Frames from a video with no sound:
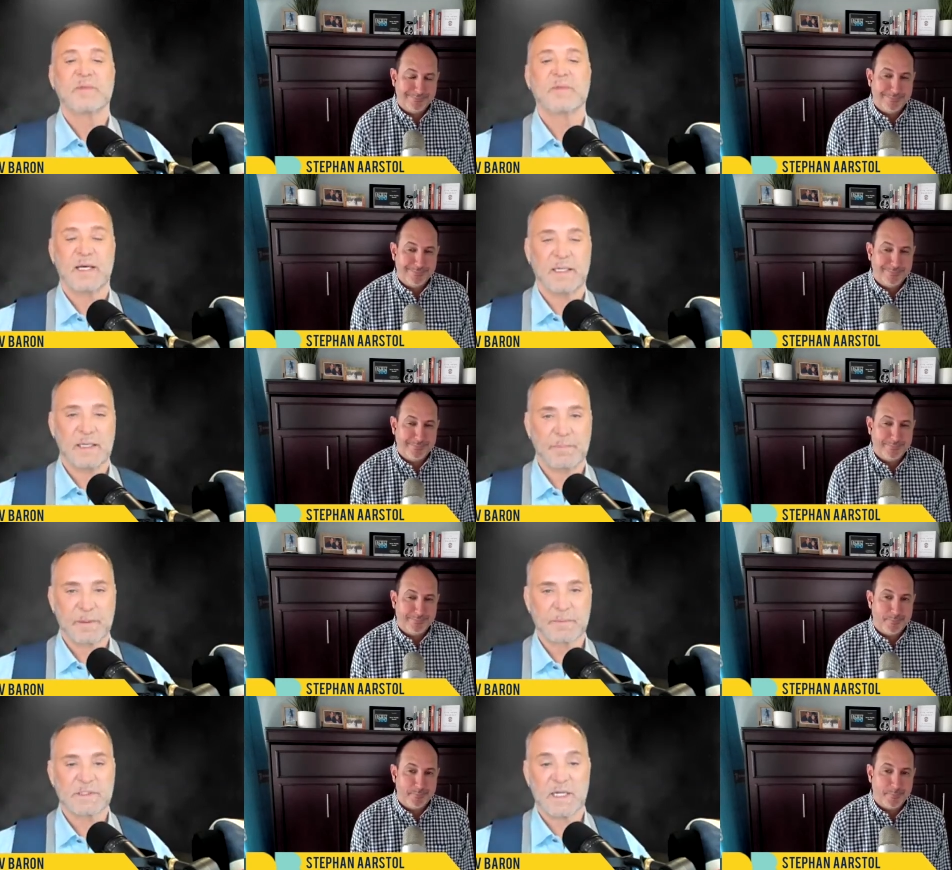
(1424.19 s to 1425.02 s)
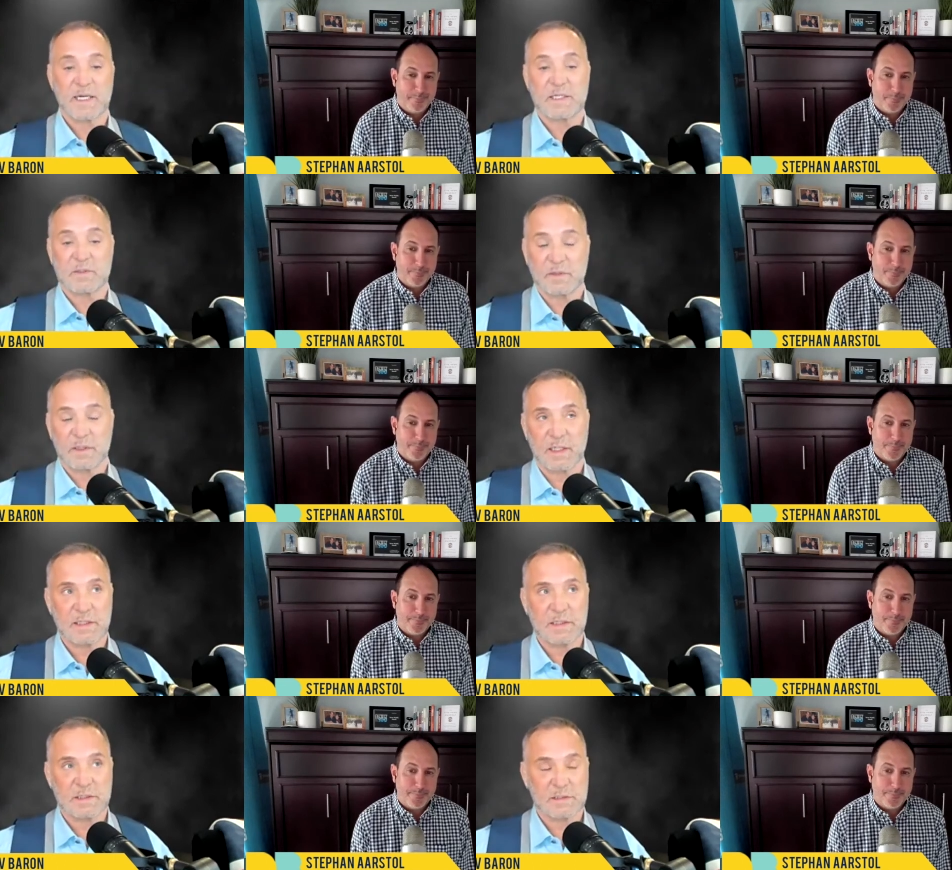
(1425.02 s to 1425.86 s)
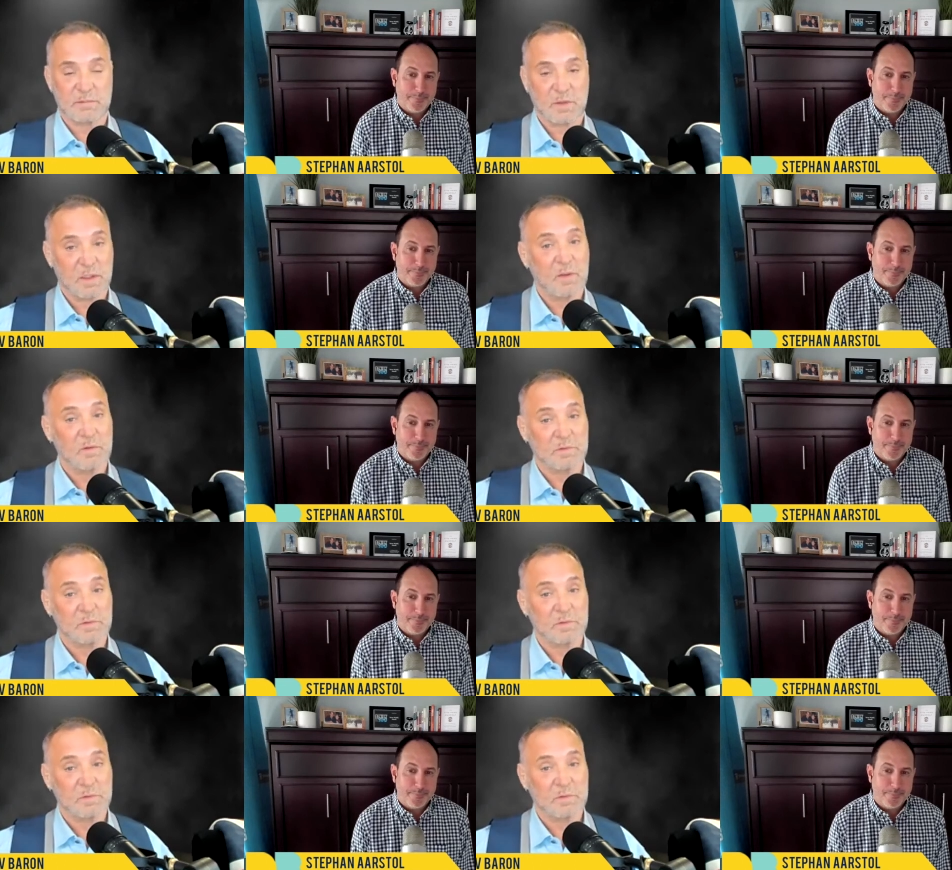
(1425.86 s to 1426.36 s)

Speaker 1: And then people started to realize, oh,